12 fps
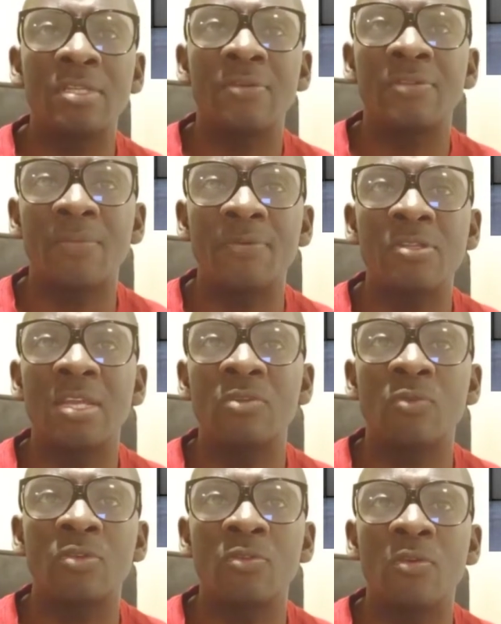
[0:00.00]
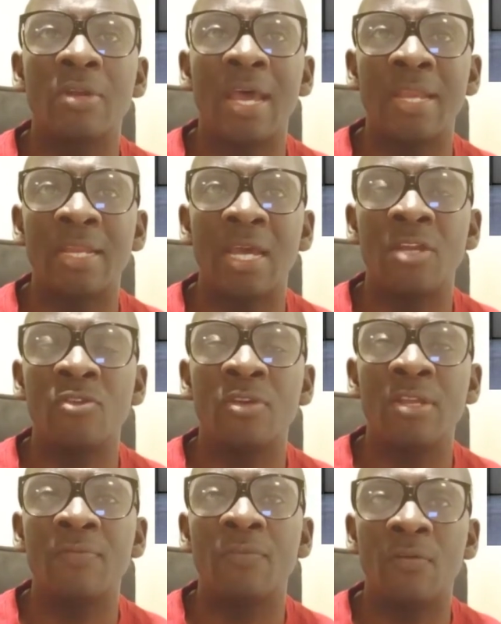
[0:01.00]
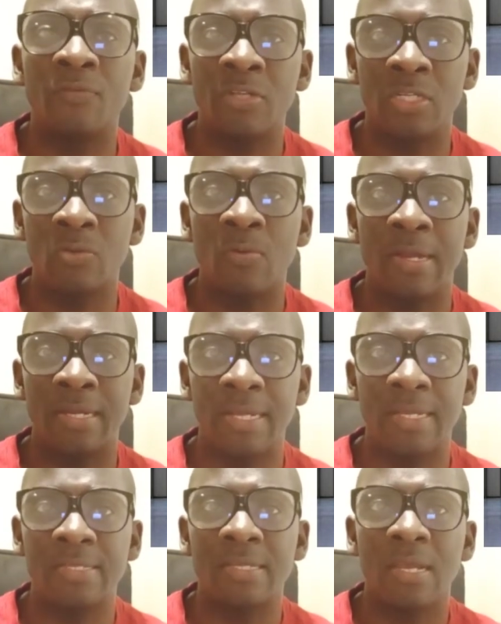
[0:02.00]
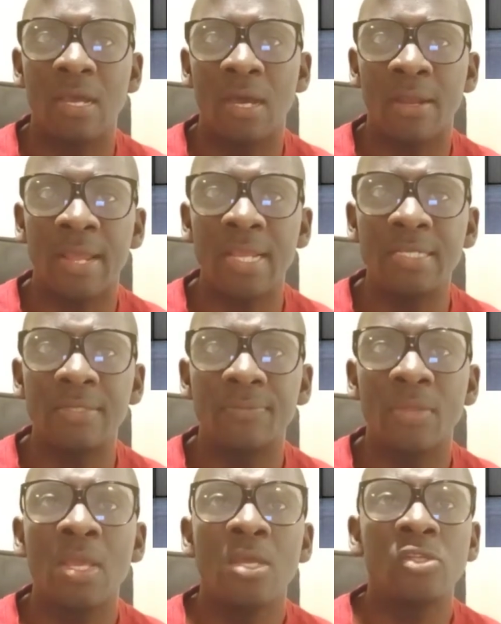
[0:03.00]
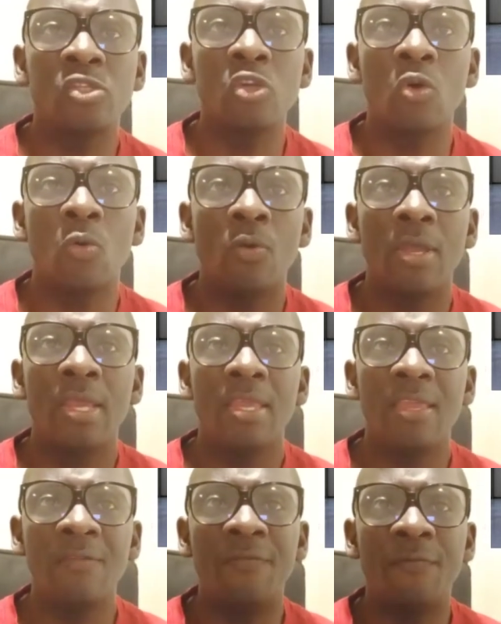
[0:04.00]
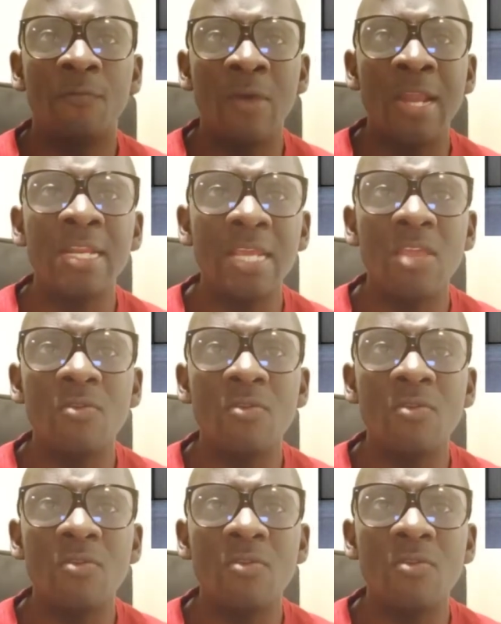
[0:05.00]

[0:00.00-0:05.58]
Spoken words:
supposed to get what you call an annual leave of 21 days. Right? So, if 1 year